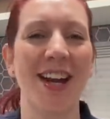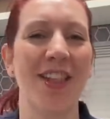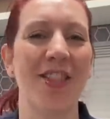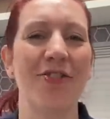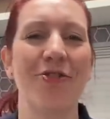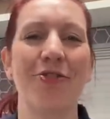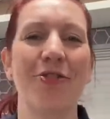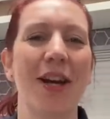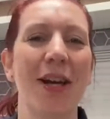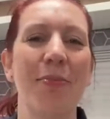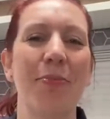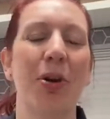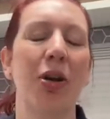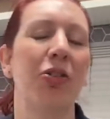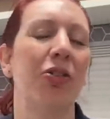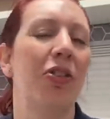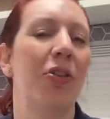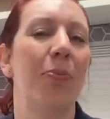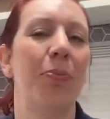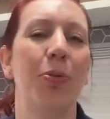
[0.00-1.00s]
and the
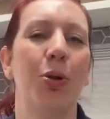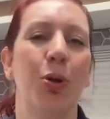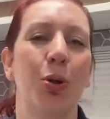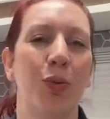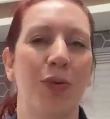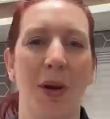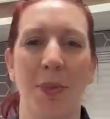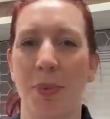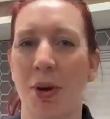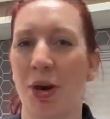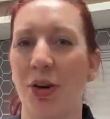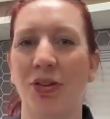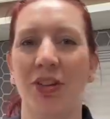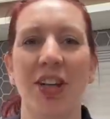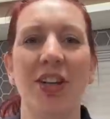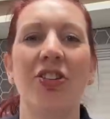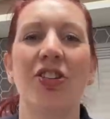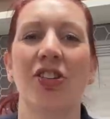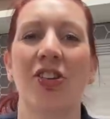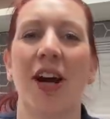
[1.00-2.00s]
rainbows and the beautifully posed
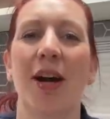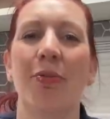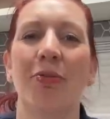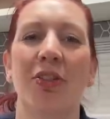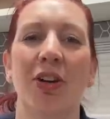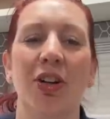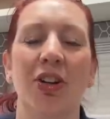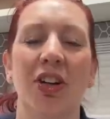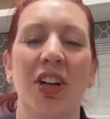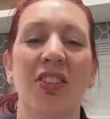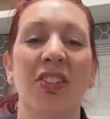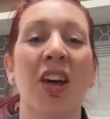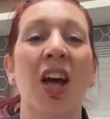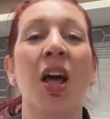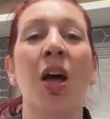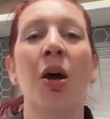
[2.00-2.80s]
Instagram photos,